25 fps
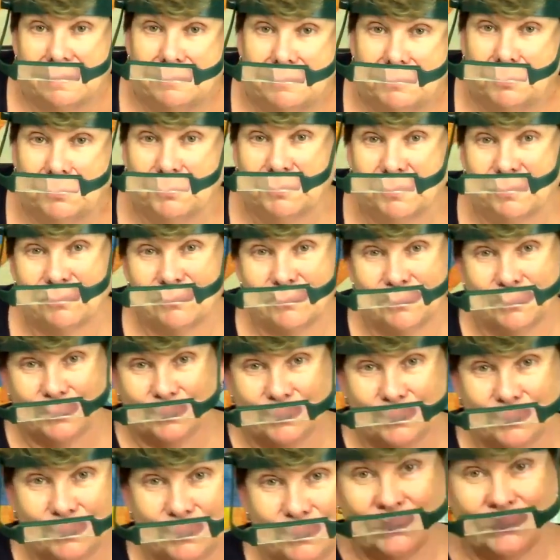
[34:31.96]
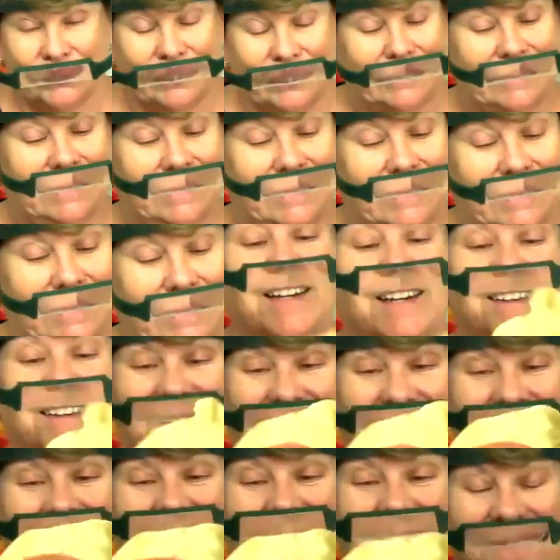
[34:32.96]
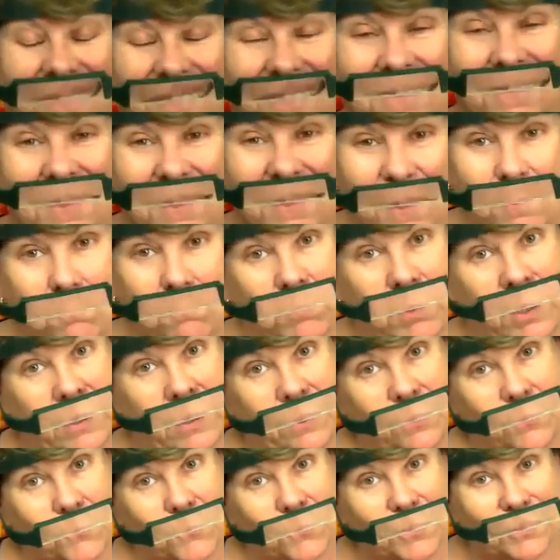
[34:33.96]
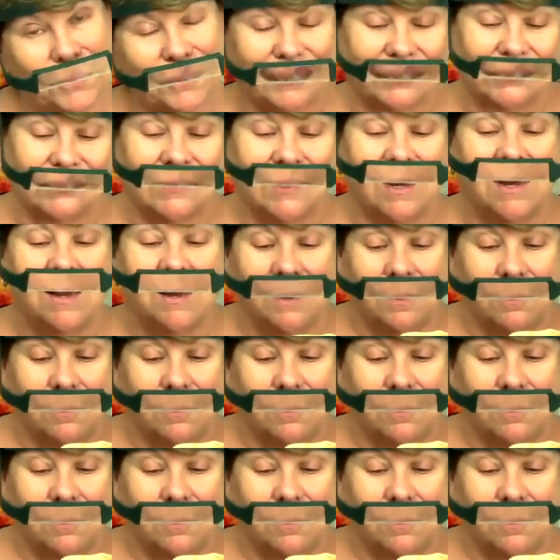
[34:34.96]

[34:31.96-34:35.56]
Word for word: I know this looks silly, but it works.